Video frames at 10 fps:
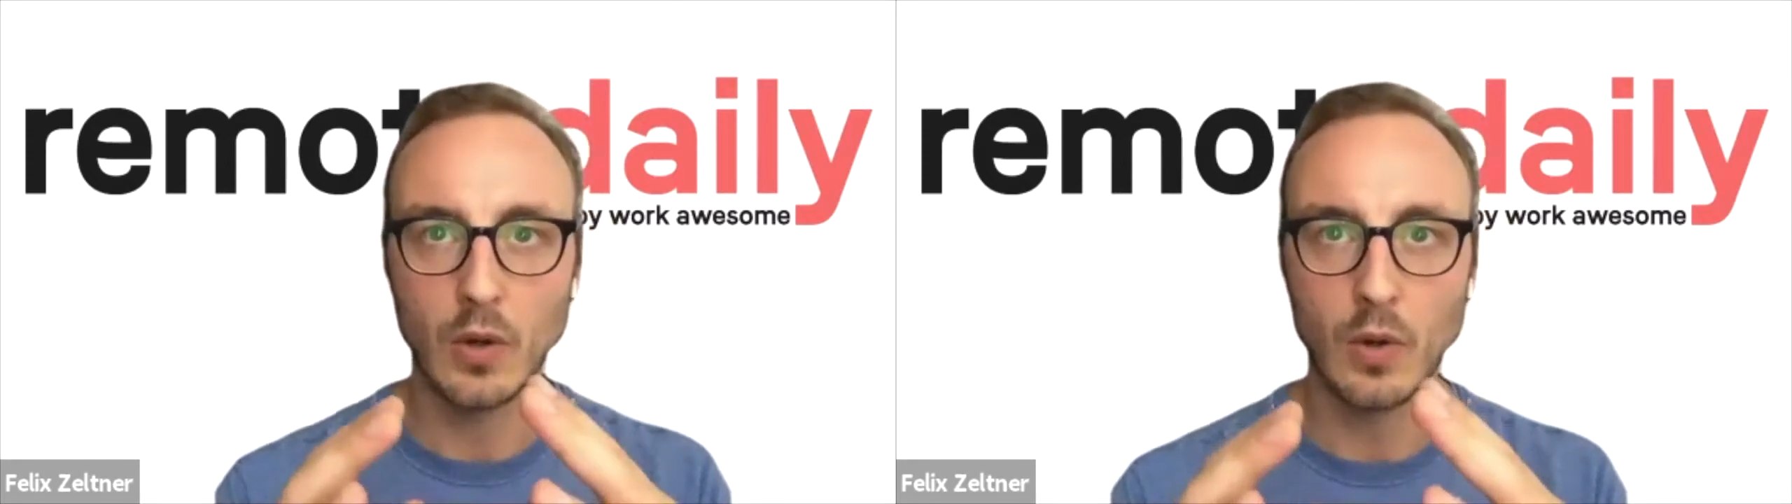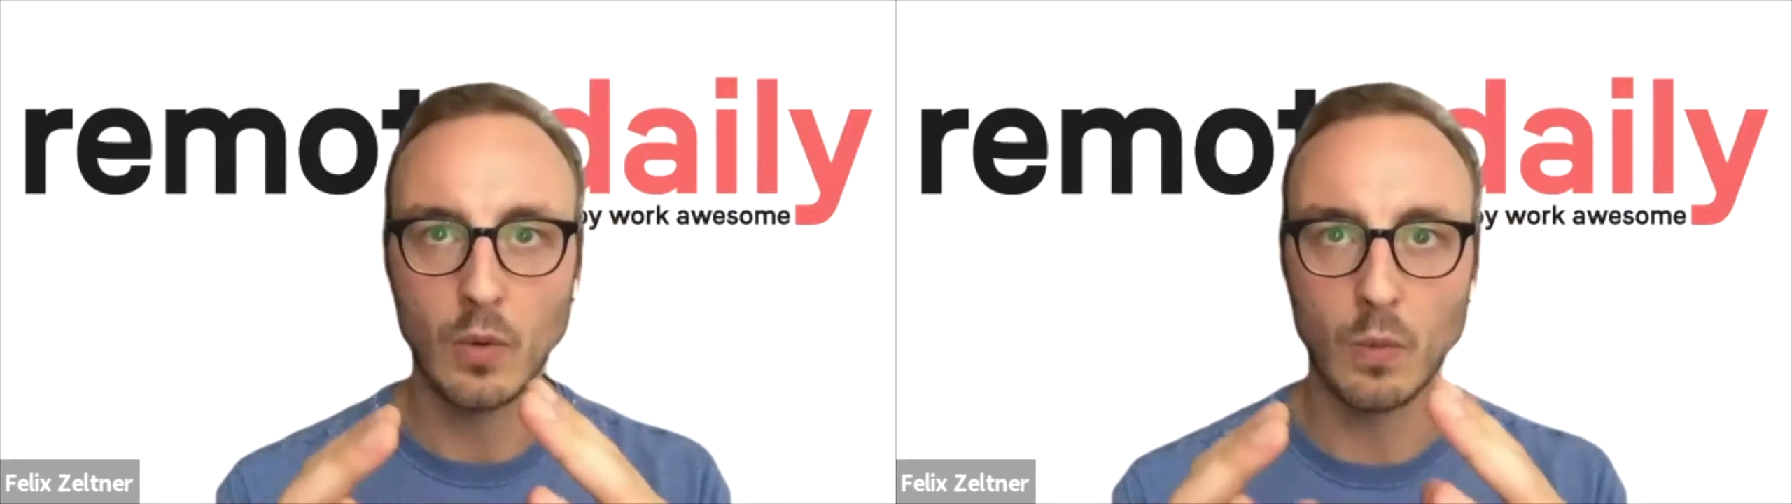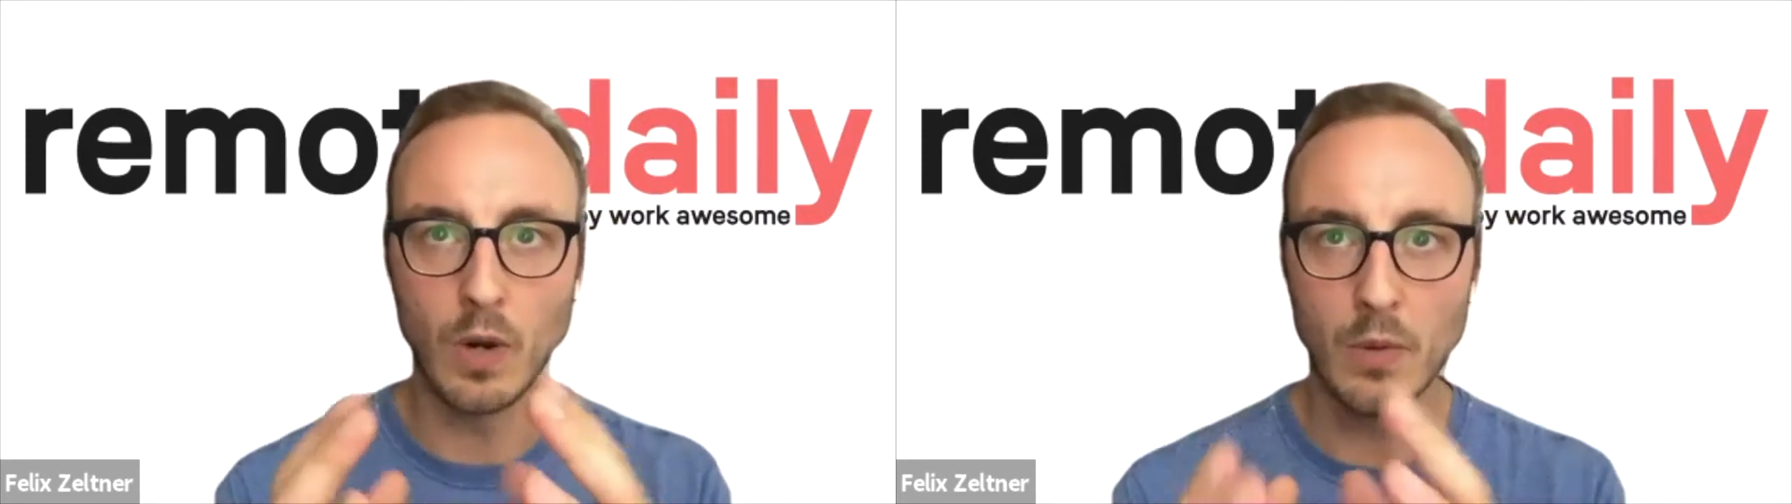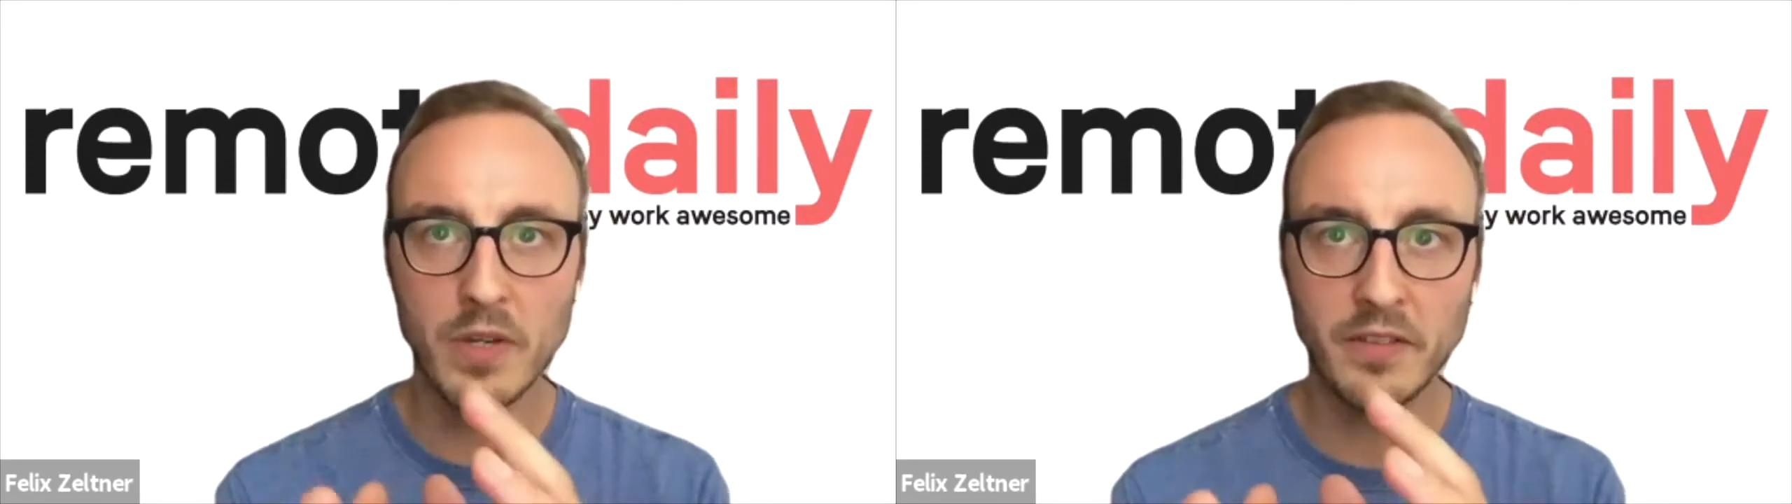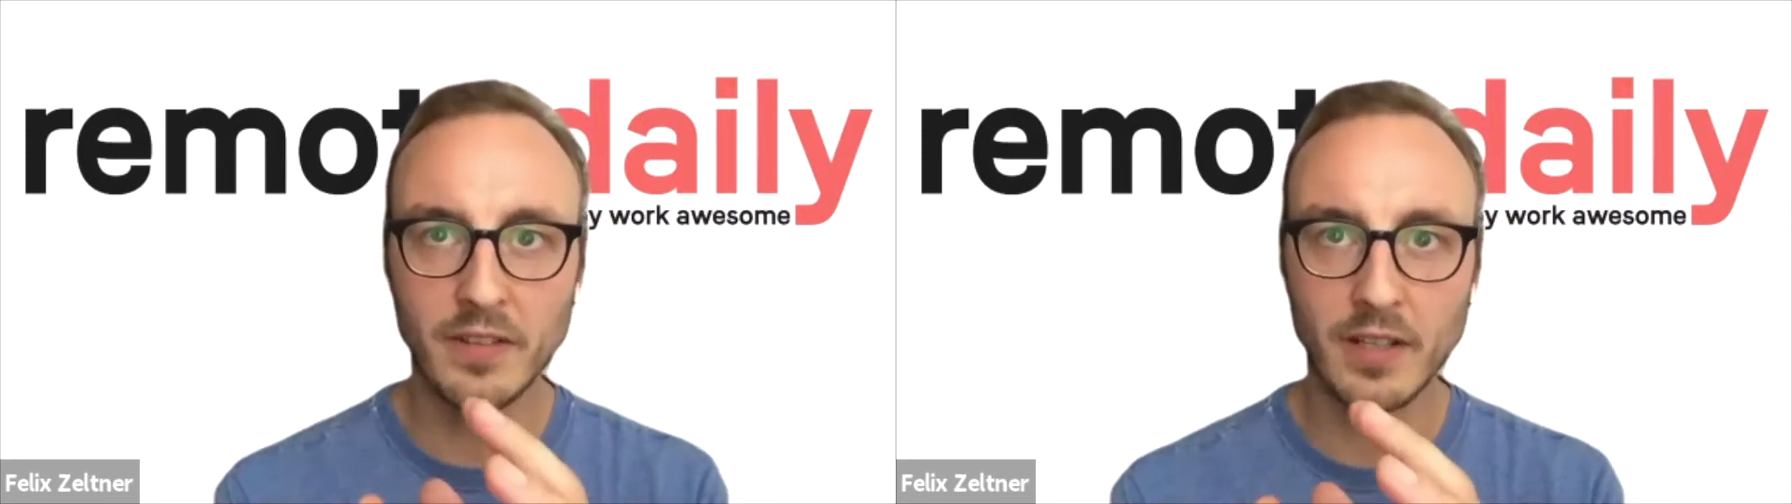what
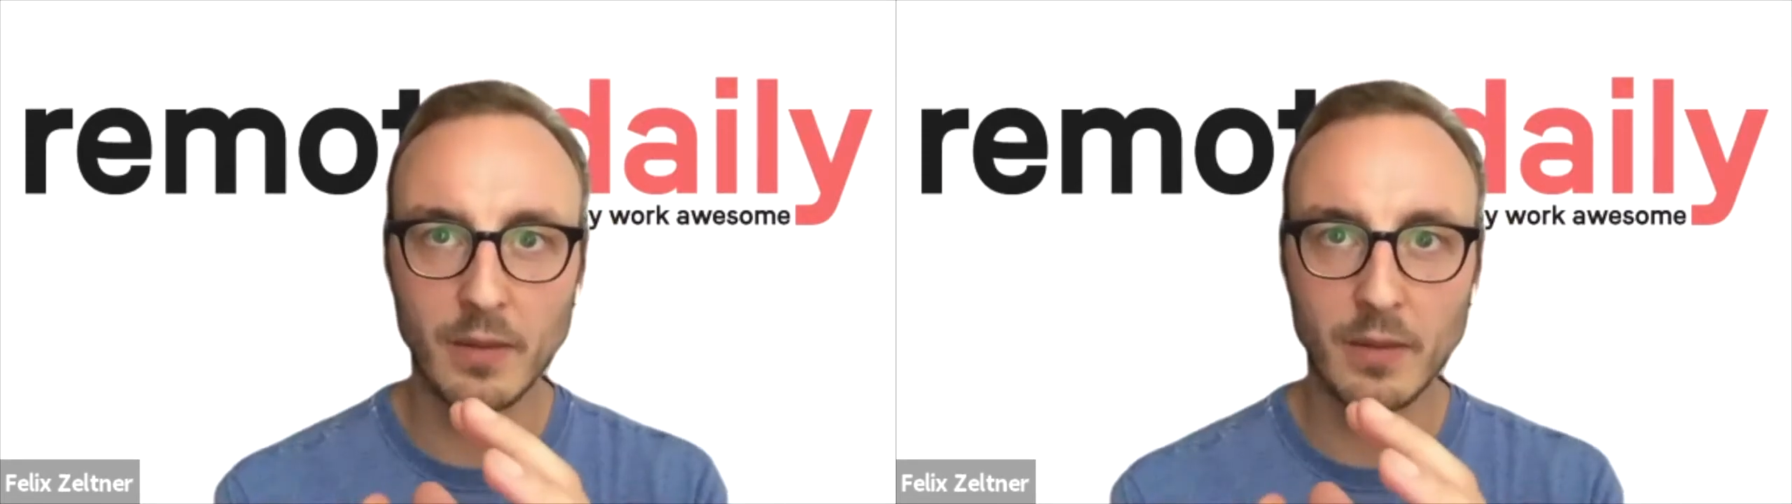was the